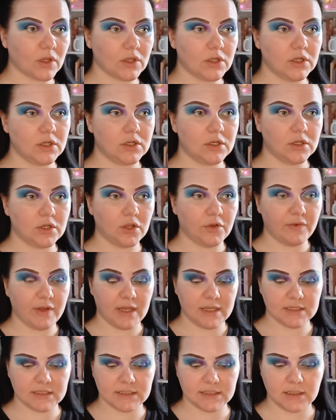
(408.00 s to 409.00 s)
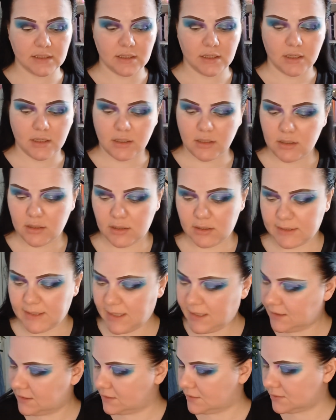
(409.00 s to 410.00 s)
Love it.
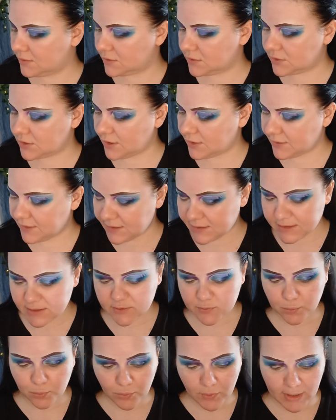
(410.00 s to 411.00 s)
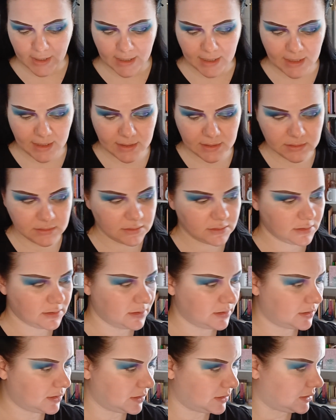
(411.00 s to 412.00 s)
Okay, so this is where
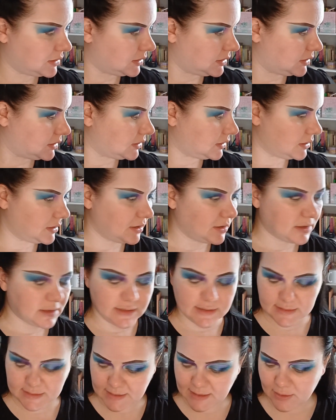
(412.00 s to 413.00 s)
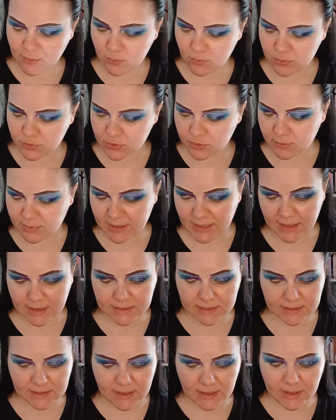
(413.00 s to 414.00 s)
skills come in
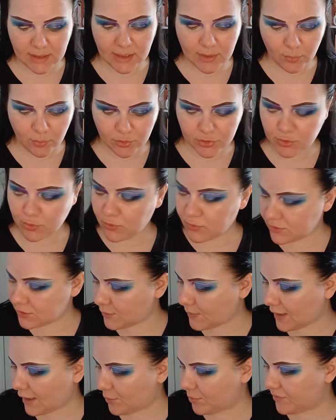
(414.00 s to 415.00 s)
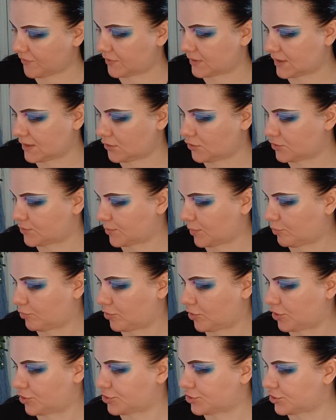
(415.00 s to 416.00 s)
handy. It would also help if I didn't lose my
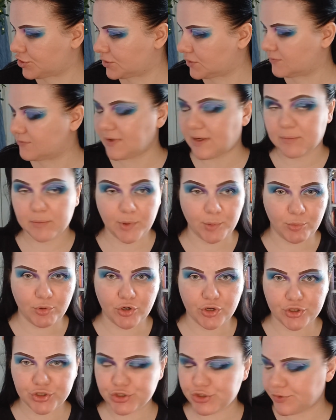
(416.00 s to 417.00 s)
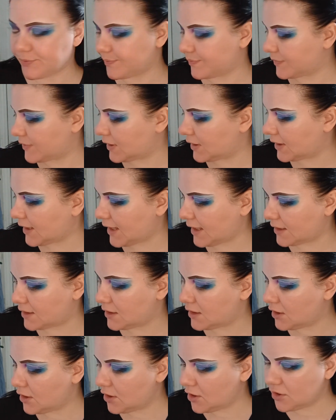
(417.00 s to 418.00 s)
brush, found my brush. Okay,
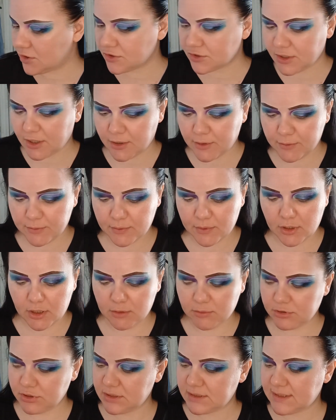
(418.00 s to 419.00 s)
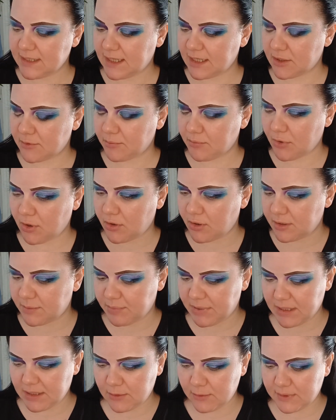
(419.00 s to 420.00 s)
so I'm going to take my
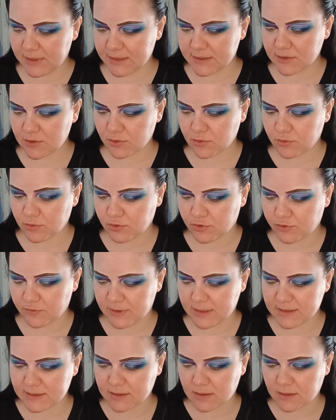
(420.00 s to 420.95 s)
P. Louise Cut Crease